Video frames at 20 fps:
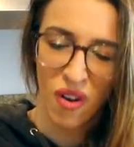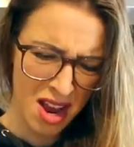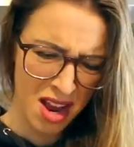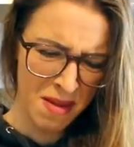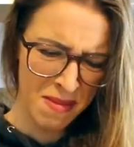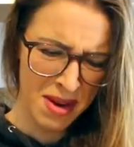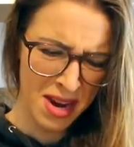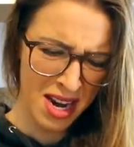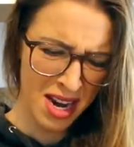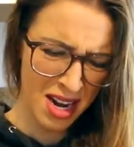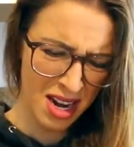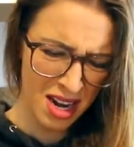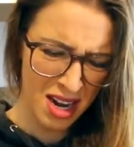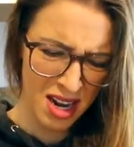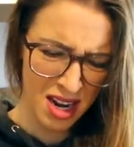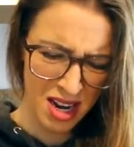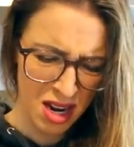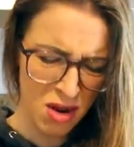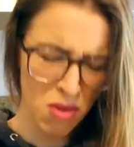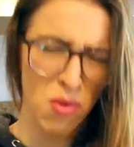I mean,
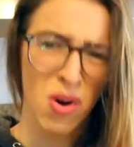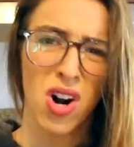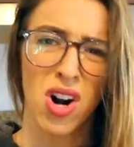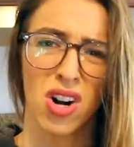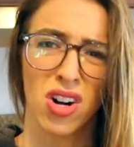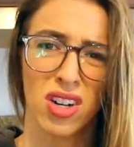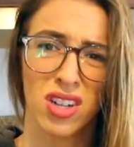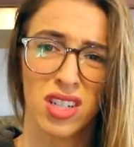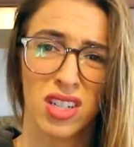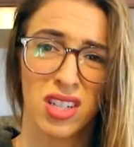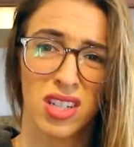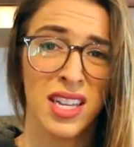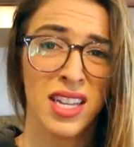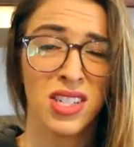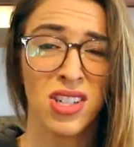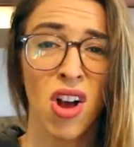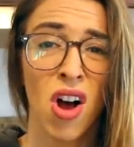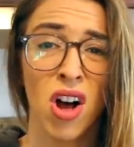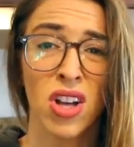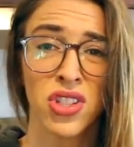it worked.
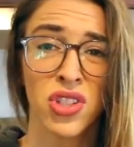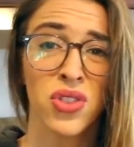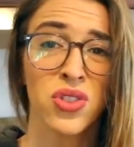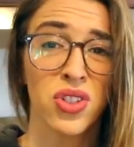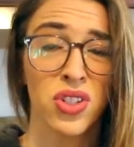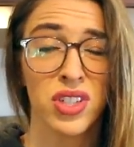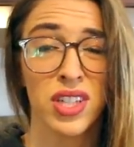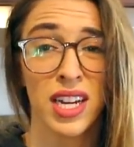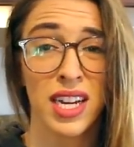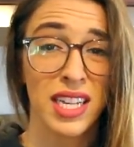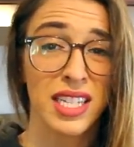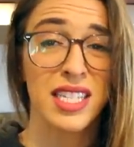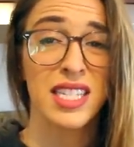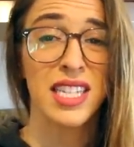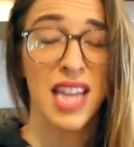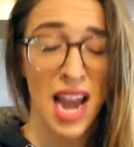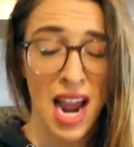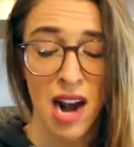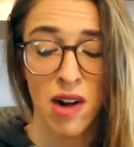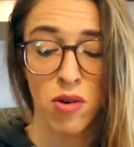This also looks like a
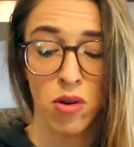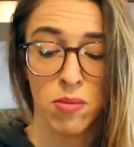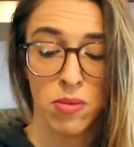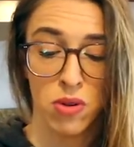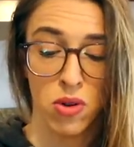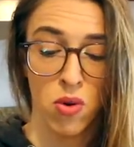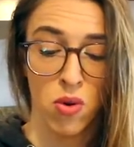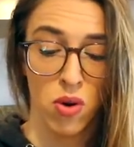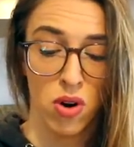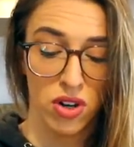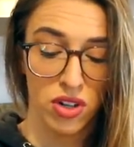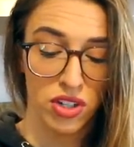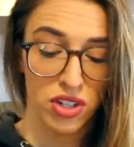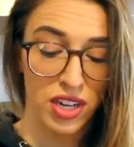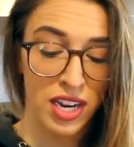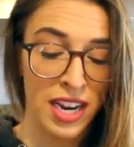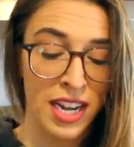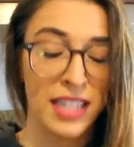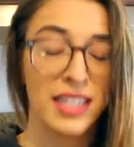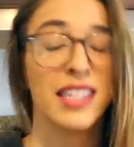terrible orange.
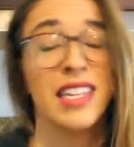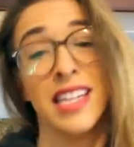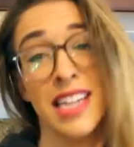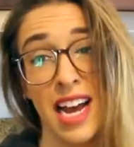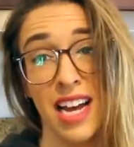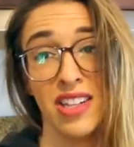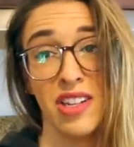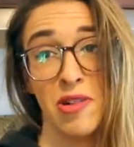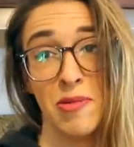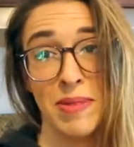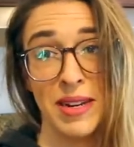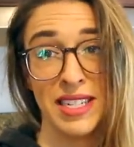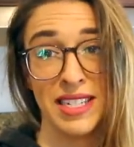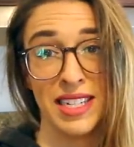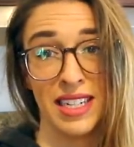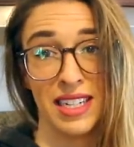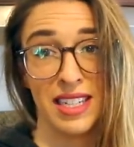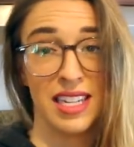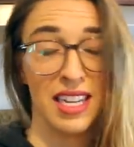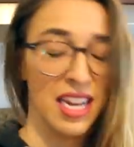It's yellow,
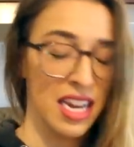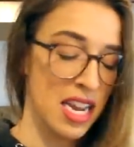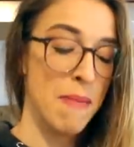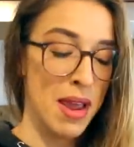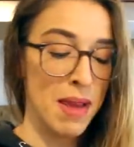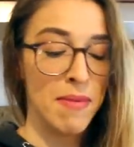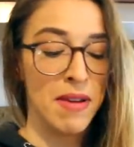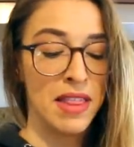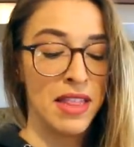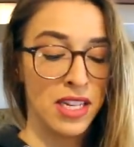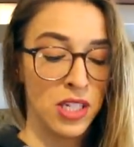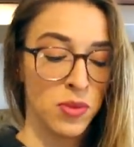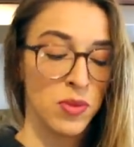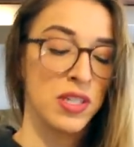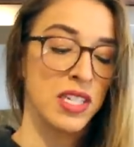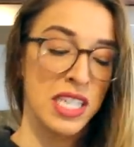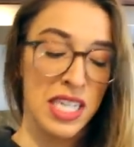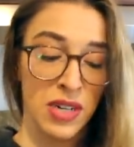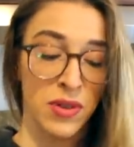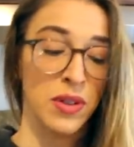basically. Maybe this
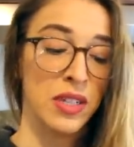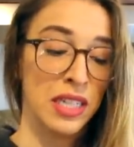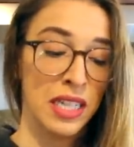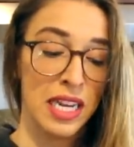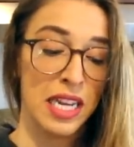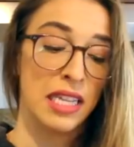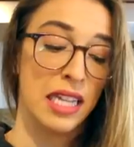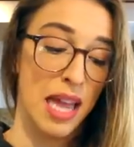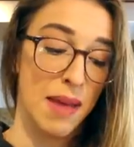was secretly a